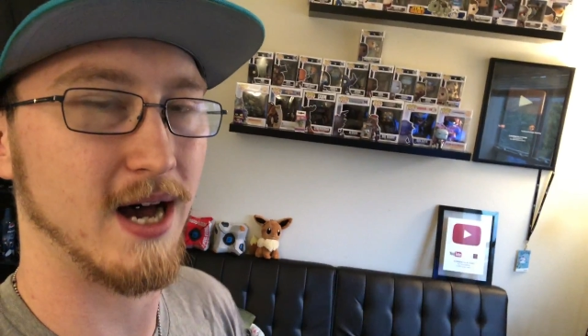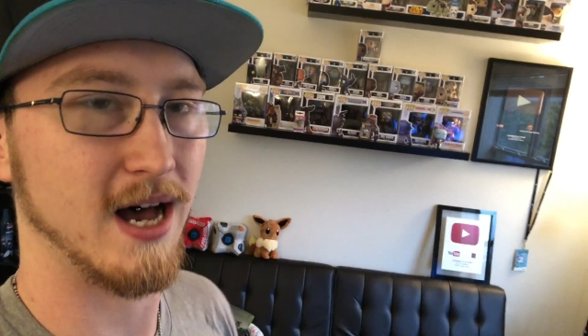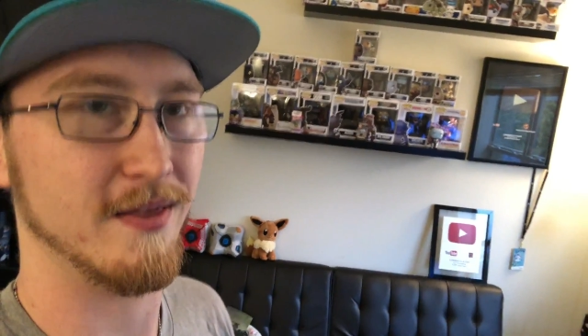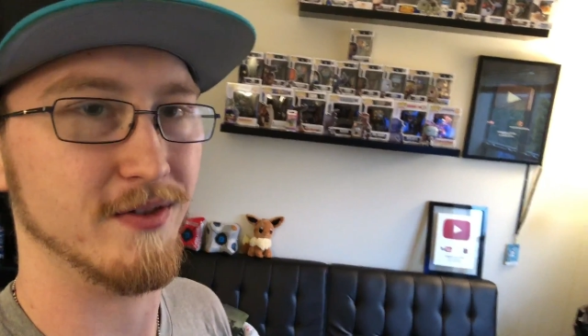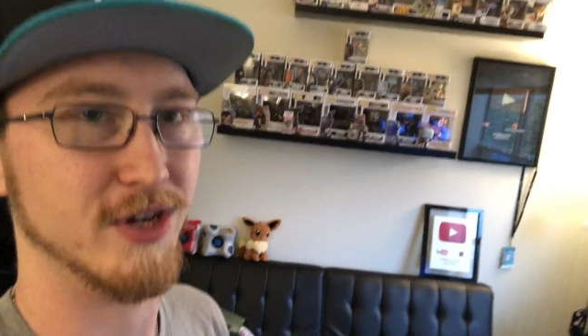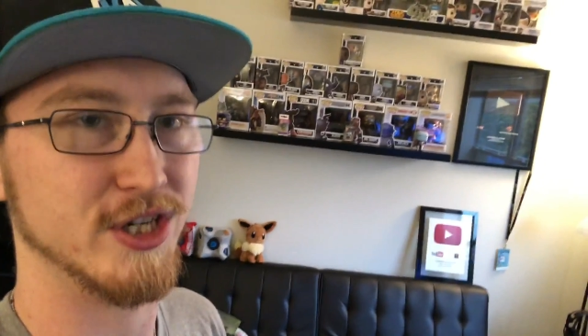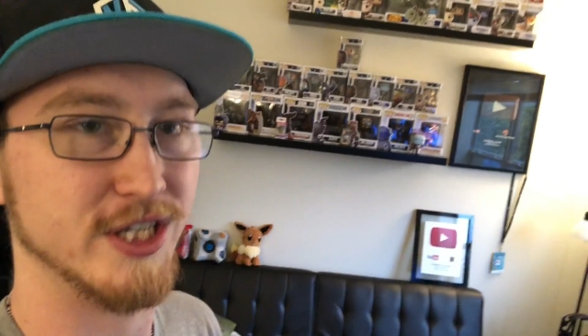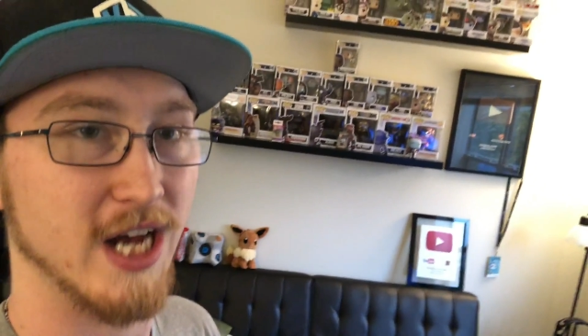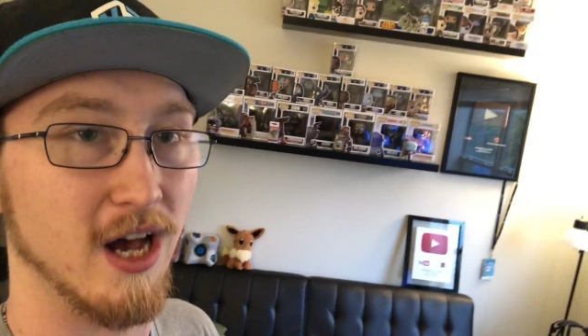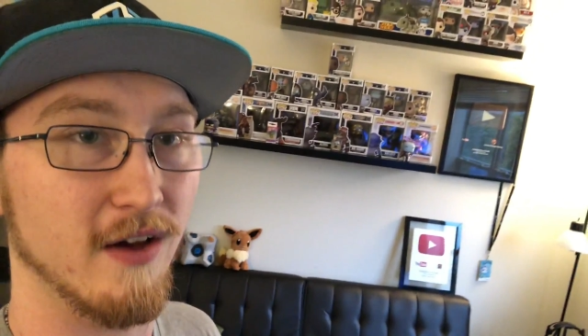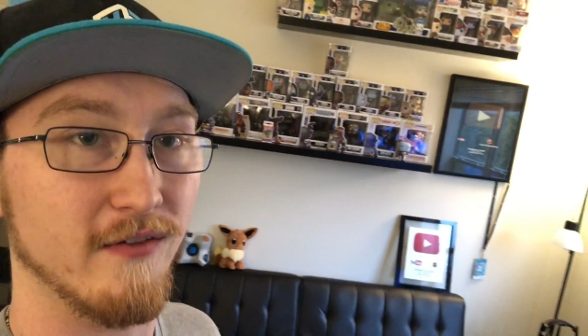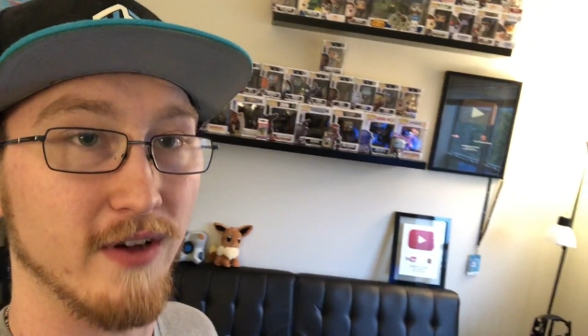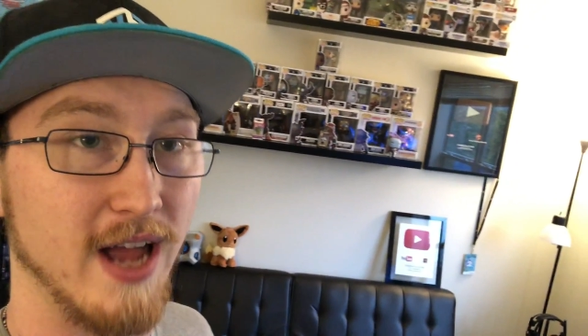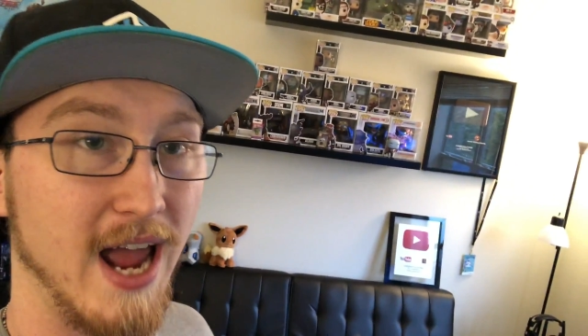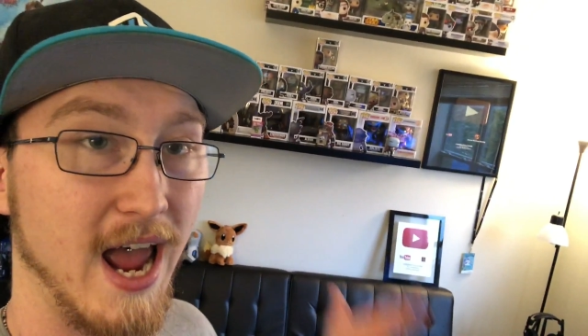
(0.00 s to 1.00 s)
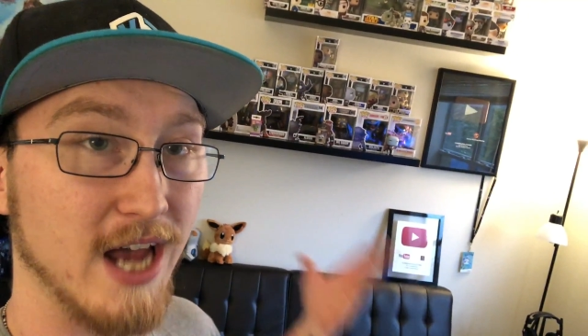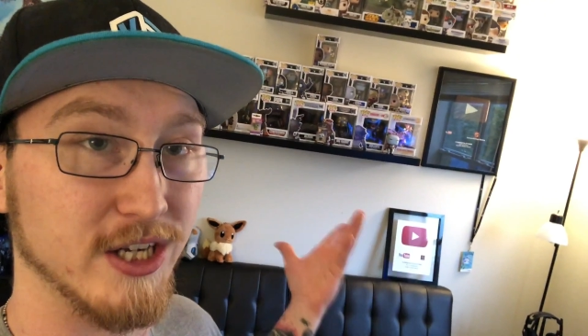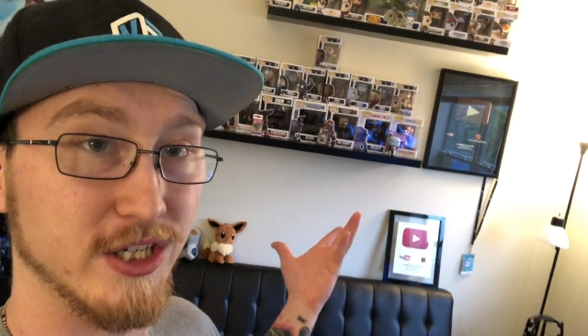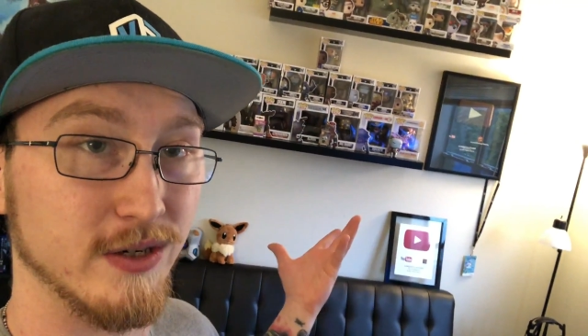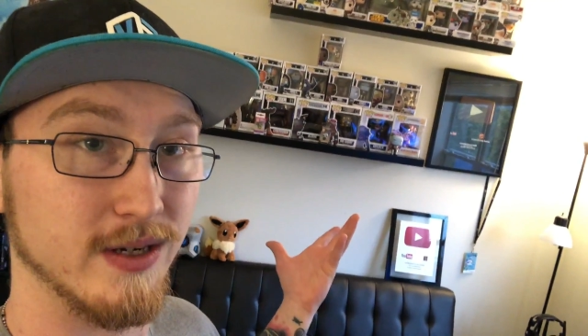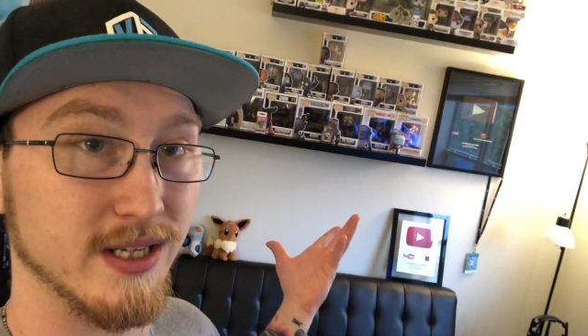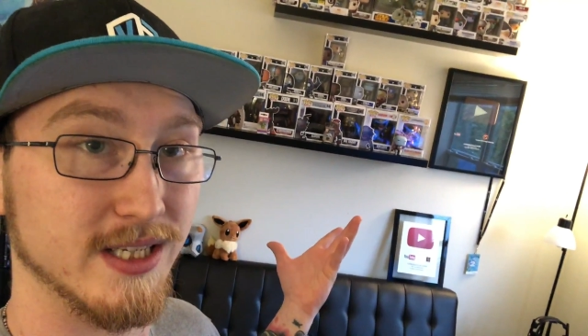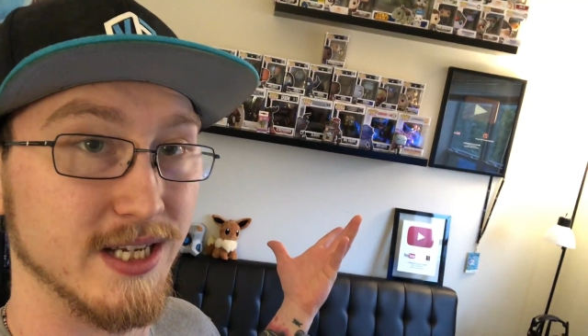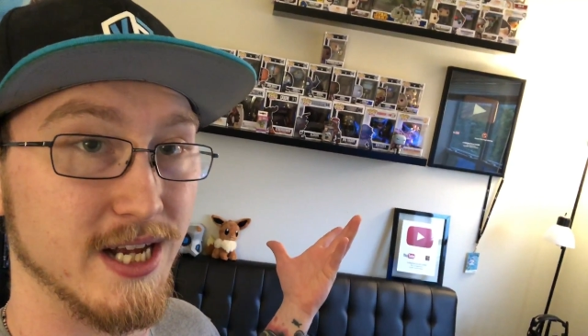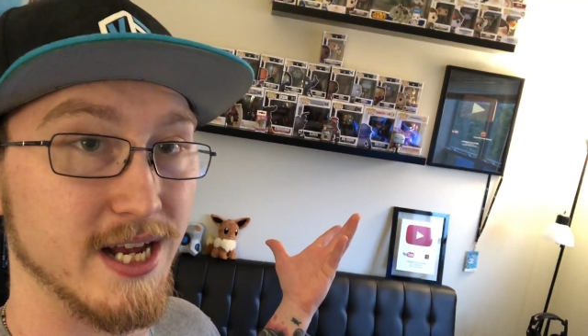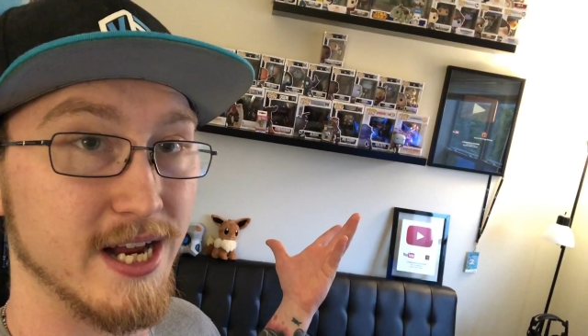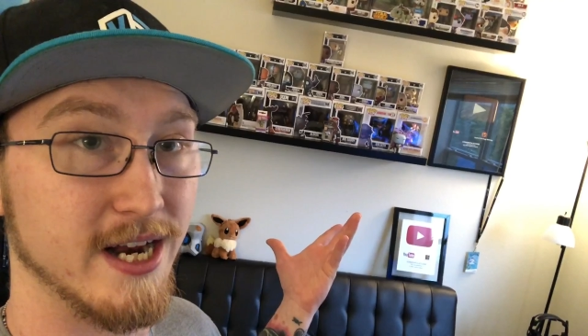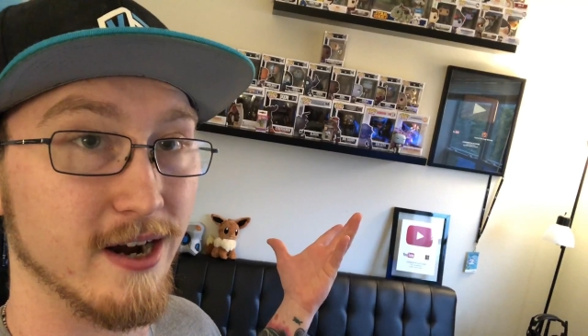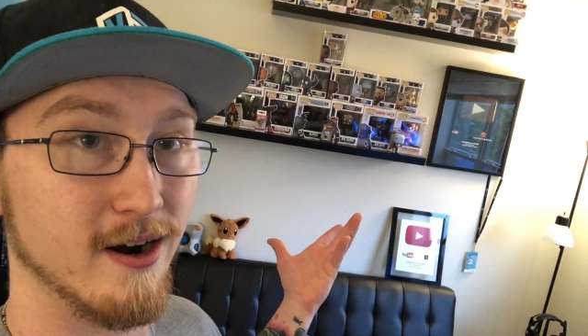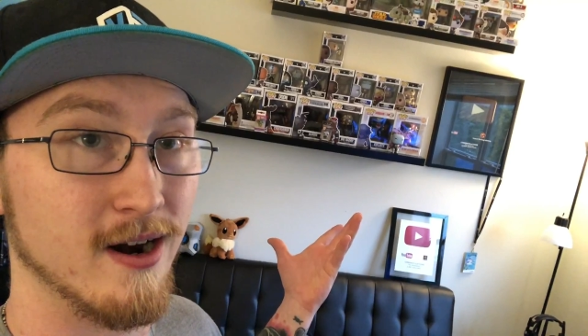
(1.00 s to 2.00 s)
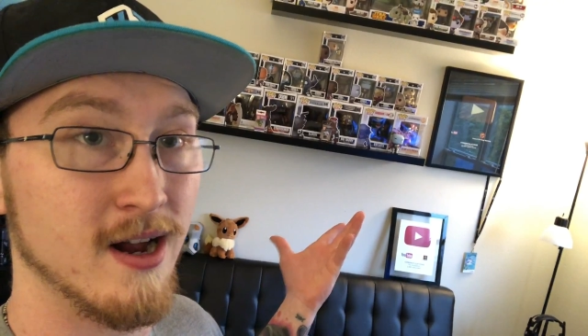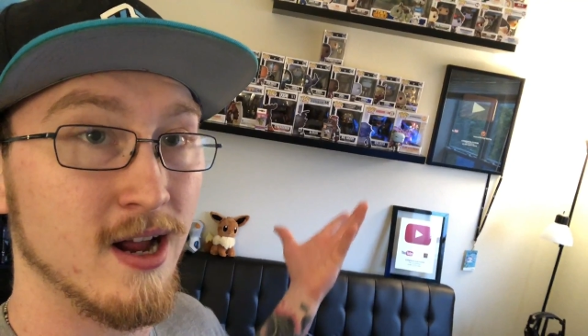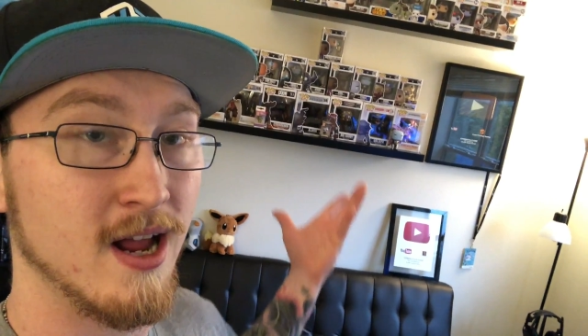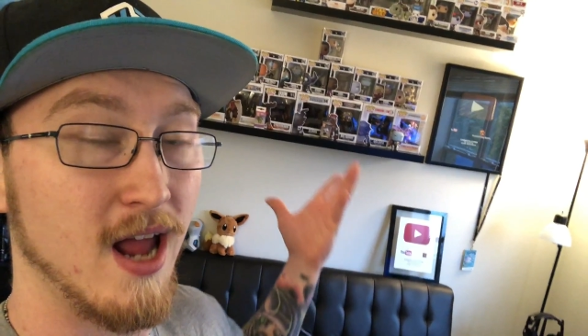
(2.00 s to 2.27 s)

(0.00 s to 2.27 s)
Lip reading: on the shelf, as you can see here.